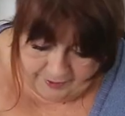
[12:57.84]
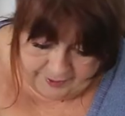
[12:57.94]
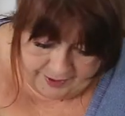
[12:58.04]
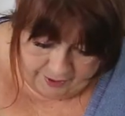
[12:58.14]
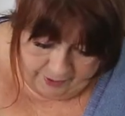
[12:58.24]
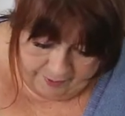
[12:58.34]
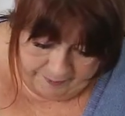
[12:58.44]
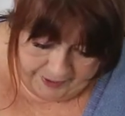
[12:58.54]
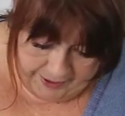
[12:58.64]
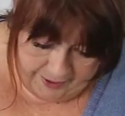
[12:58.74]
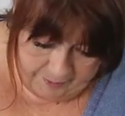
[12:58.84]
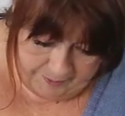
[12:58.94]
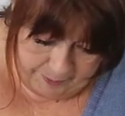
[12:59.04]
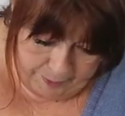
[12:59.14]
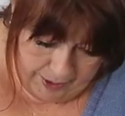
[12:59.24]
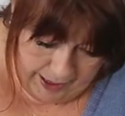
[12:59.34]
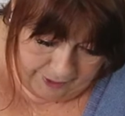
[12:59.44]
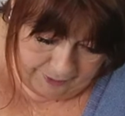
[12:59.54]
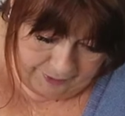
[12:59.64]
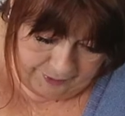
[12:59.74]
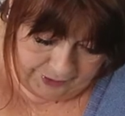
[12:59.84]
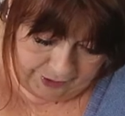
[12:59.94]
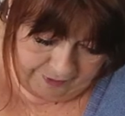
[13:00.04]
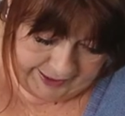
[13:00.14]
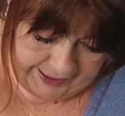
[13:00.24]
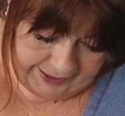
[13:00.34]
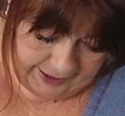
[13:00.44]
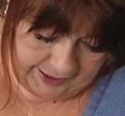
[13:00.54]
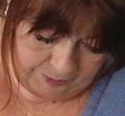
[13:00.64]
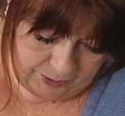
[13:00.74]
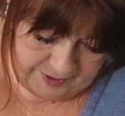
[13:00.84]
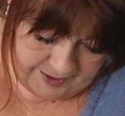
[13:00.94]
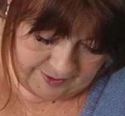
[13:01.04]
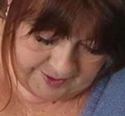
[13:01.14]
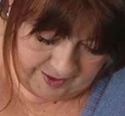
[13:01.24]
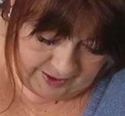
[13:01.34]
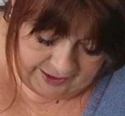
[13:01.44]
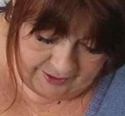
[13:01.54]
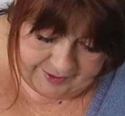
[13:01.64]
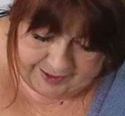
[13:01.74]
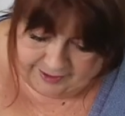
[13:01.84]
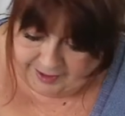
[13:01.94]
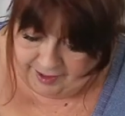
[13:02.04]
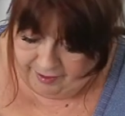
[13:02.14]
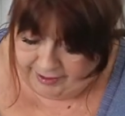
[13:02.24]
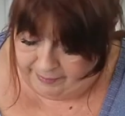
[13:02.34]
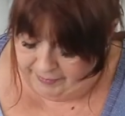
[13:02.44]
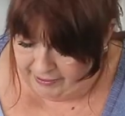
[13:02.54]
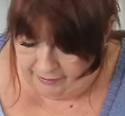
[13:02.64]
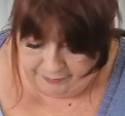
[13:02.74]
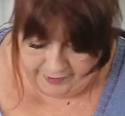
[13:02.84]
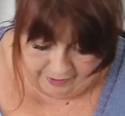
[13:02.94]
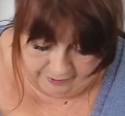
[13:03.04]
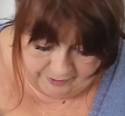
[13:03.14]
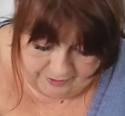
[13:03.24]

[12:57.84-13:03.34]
So I'm picking up the brown, the green, and I'm also side loading a tiny bit of that